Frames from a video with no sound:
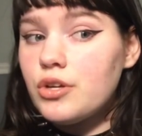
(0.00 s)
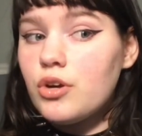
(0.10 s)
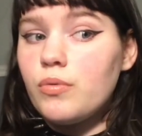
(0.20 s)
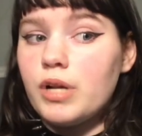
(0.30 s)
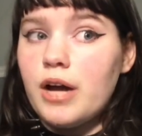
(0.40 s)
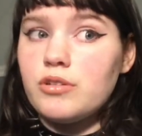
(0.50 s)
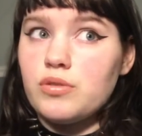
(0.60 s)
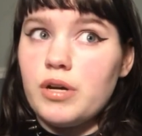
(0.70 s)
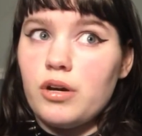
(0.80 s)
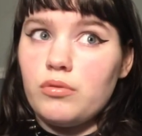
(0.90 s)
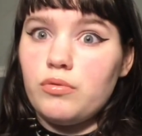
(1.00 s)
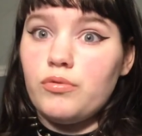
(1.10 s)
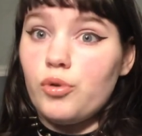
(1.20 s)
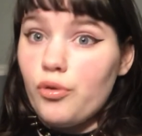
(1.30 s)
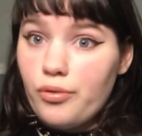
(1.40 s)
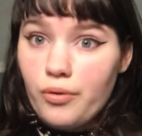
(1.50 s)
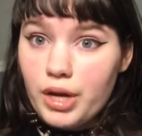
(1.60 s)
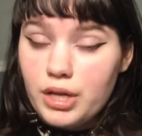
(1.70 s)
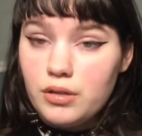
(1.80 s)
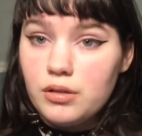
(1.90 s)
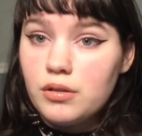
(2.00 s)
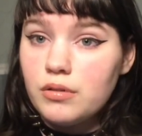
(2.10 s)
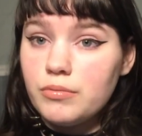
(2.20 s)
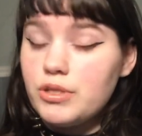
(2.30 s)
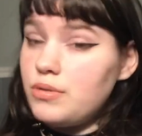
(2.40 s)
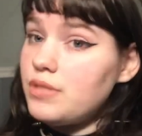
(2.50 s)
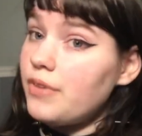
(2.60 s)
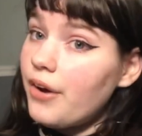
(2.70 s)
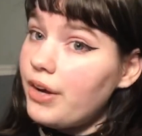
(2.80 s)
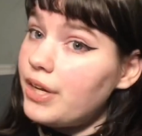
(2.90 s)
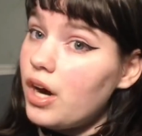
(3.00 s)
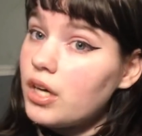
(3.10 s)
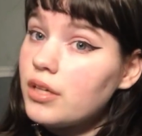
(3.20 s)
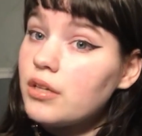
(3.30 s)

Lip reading: when I was around 4th grade, which was very young.